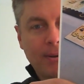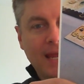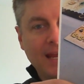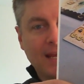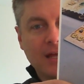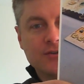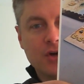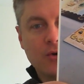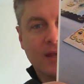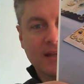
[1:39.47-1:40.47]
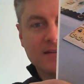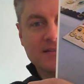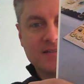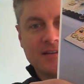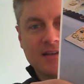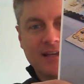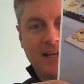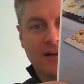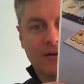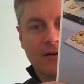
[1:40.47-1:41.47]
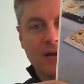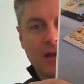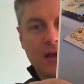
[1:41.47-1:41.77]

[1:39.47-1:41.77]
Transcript: pink tokens here,